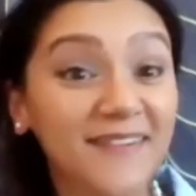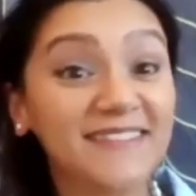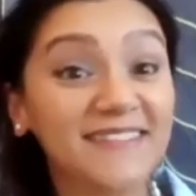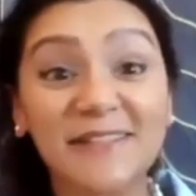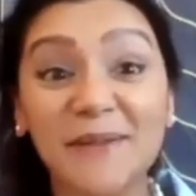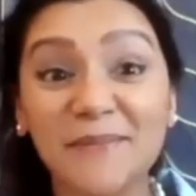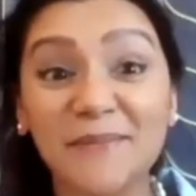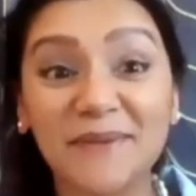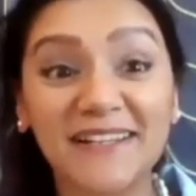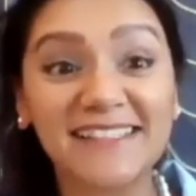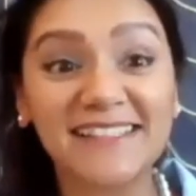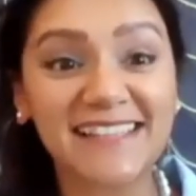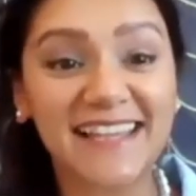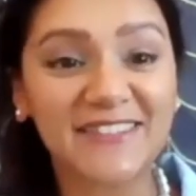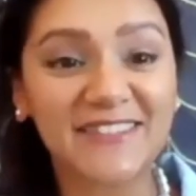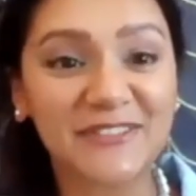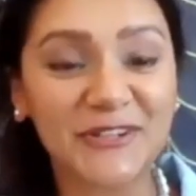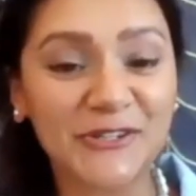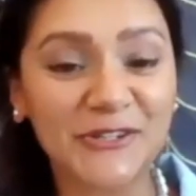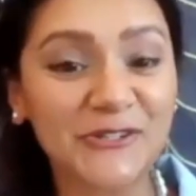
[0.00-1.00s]
so many
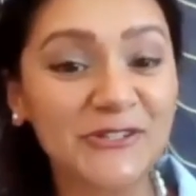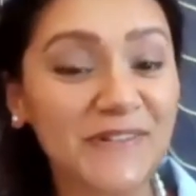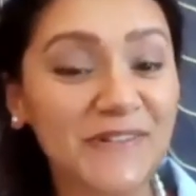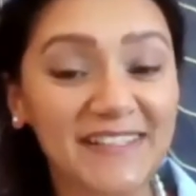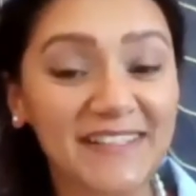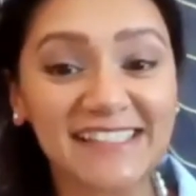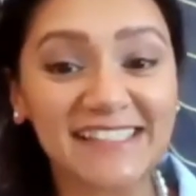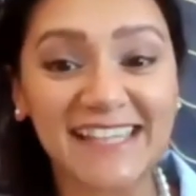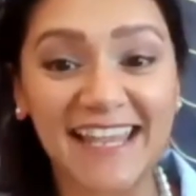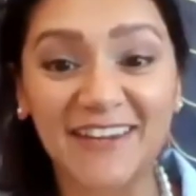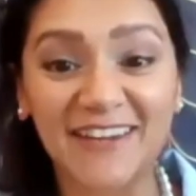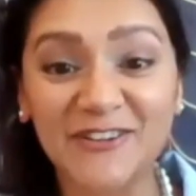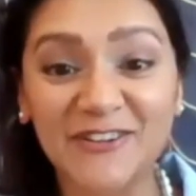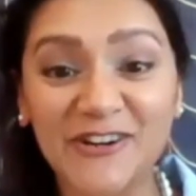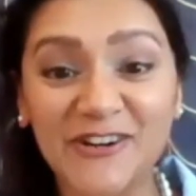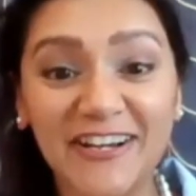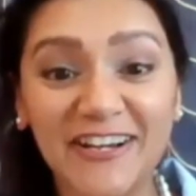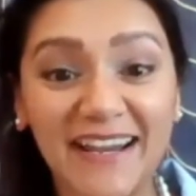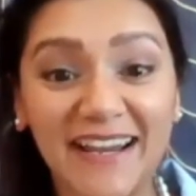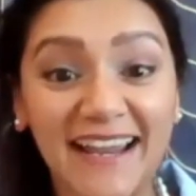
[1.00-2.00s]
states are using the
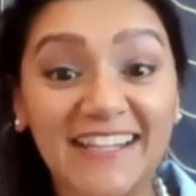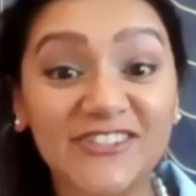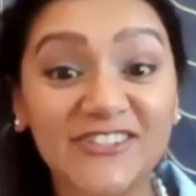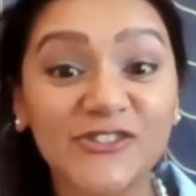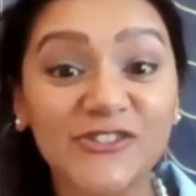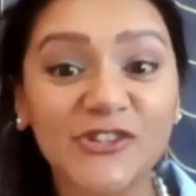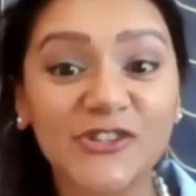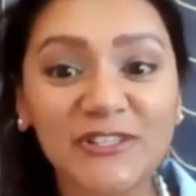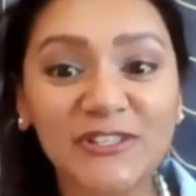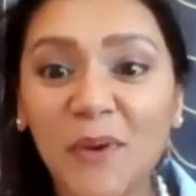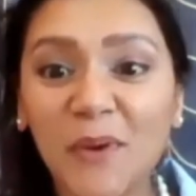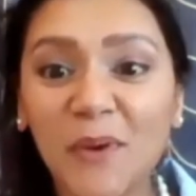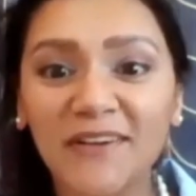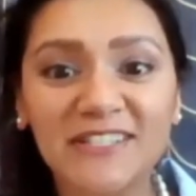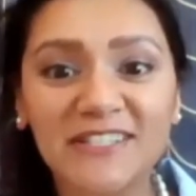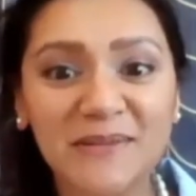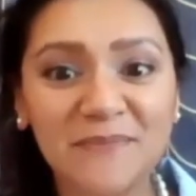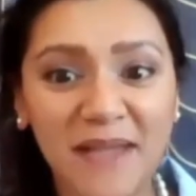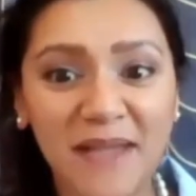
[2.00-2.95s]
standard. And I just wanted to